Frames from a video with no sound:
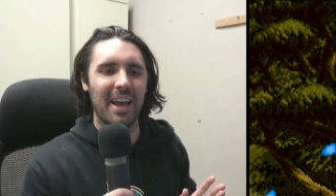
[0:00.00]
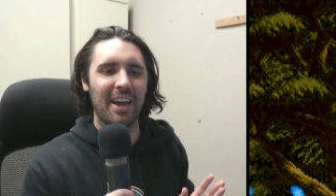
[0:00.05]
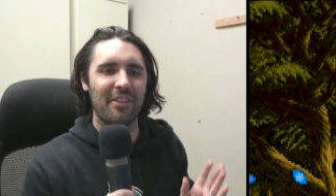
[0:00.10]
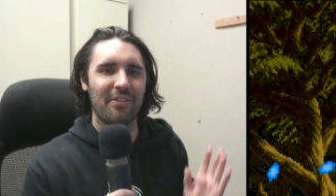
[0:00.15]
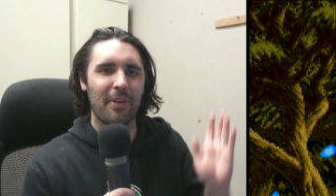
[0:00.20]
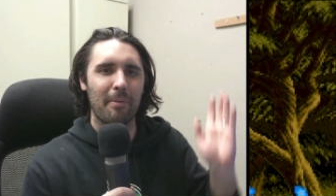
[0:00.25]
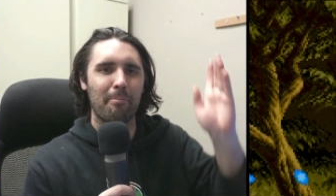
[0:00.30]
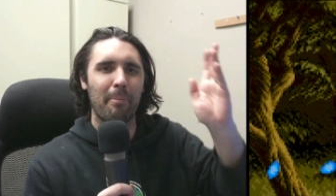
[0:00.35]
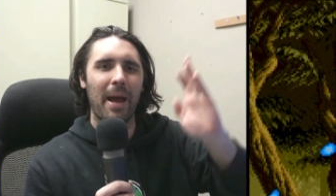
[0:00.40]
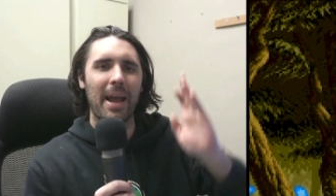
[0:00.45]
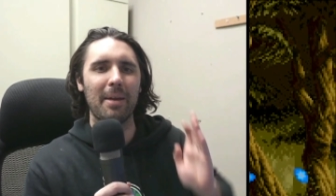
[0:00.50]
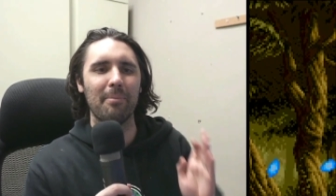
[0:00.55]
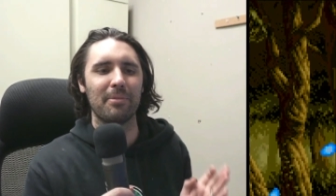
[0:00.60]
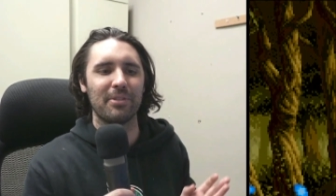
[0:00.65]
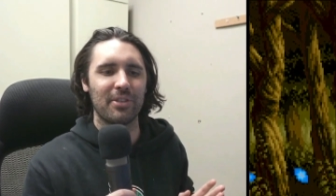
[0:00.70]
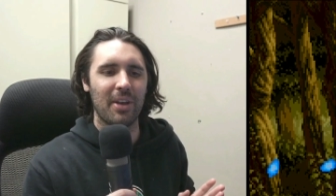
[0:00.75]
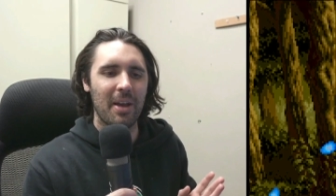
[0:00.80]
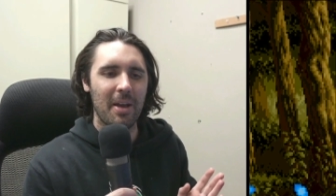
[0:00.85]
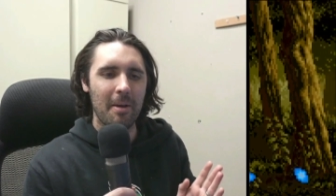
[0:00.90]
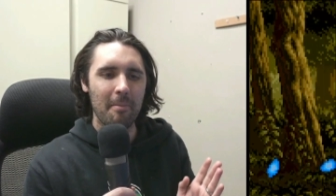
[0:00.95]
out of a pipe,
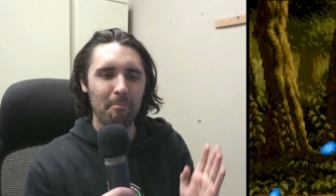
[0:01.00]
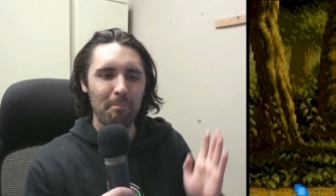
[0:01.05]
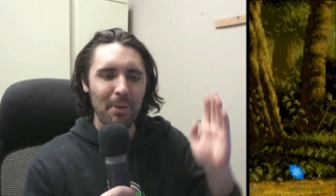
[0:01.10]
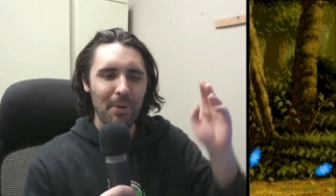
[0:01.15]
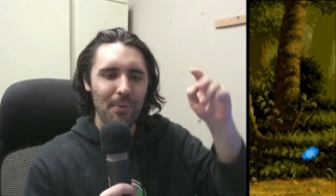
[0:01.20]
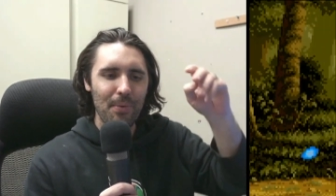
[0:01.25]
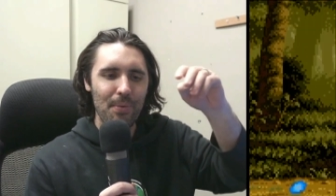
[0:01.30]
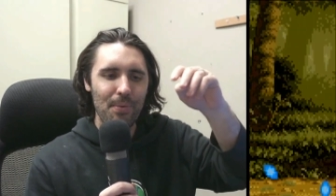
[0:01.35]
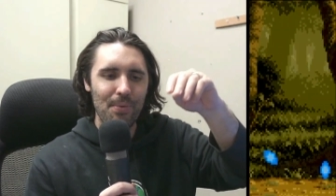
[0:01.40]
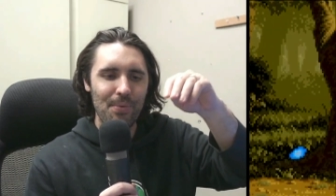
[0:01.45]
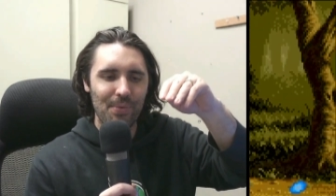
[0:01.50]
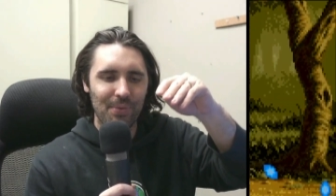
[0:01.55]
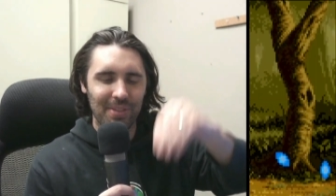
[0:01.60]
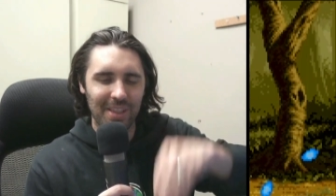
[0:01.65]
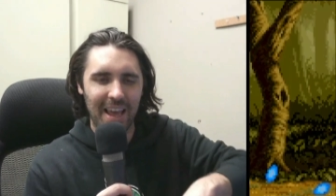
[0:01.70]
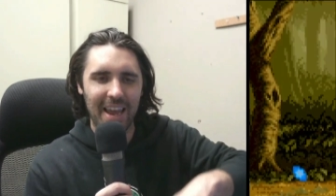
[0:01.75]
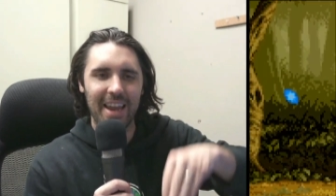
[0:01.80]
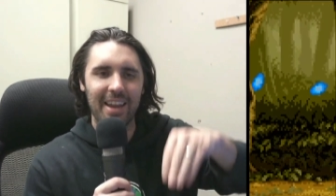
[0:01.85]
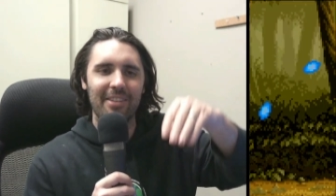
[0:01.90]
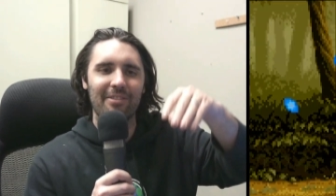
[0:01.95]
just pew,
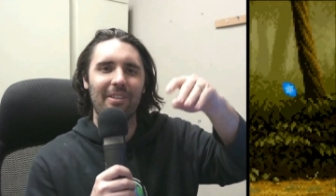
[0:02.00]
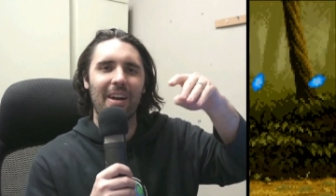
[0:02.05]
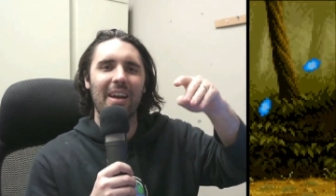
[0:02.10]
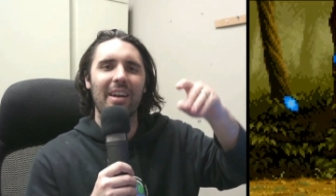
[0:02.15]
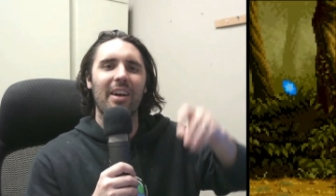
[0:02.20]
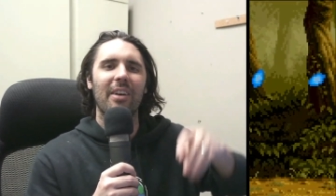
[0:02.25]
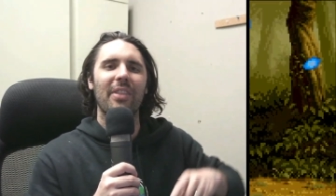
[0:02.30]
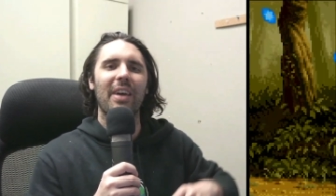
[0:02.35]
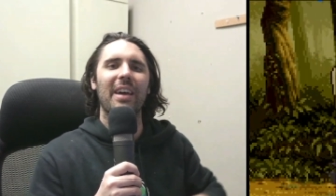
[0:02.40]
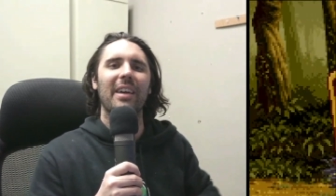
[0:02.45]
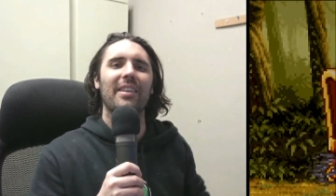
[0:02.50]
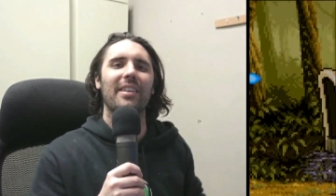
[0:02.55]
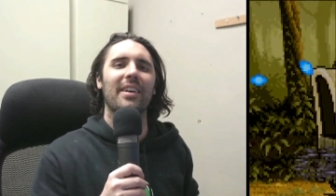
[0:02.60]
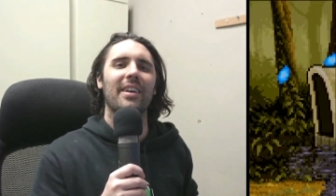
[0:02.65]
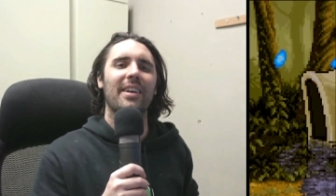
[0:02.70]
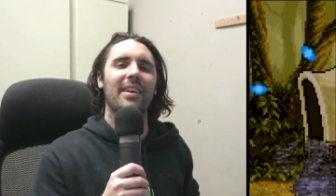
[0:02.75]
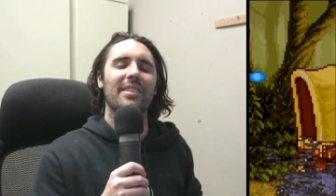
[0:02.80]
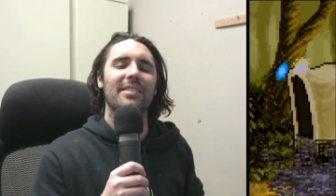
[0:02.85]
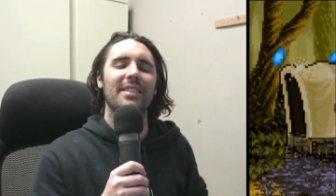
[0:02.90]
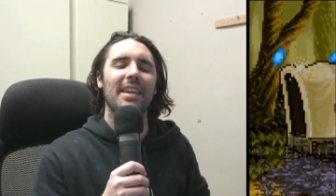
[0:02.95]
land right on that
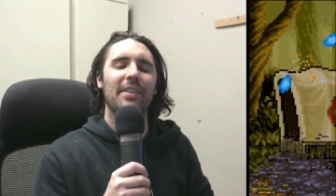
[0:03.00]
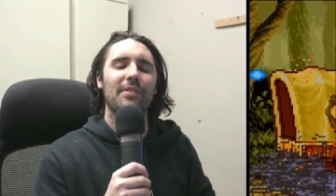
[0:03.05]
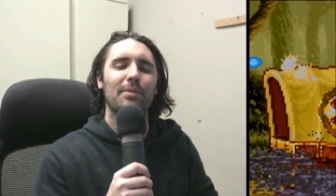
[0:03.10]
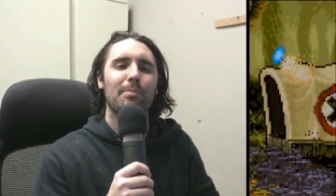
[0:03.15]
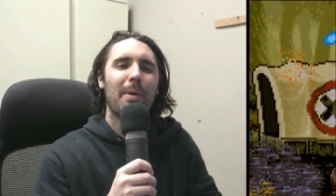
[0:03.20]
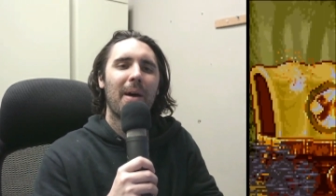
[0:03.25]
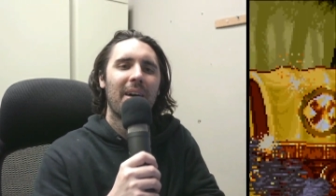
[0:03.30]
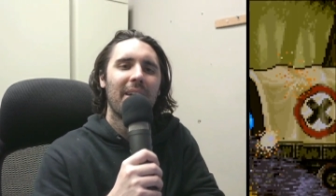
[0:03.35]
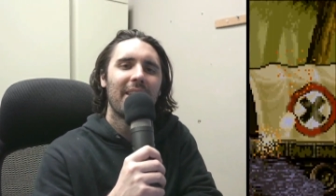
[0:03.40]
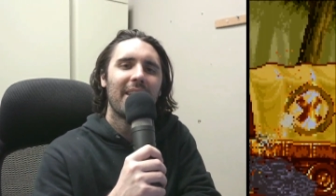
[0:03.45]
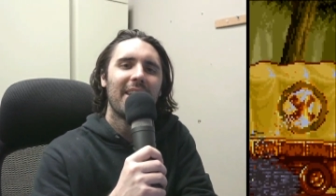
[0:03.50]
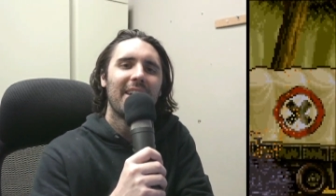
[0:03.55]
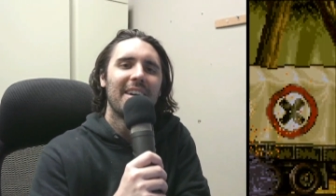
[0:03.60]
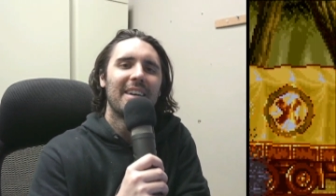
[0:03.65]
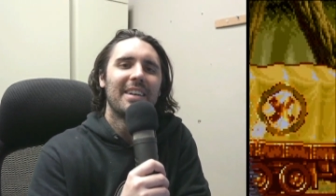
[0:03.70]
uh, safe spot.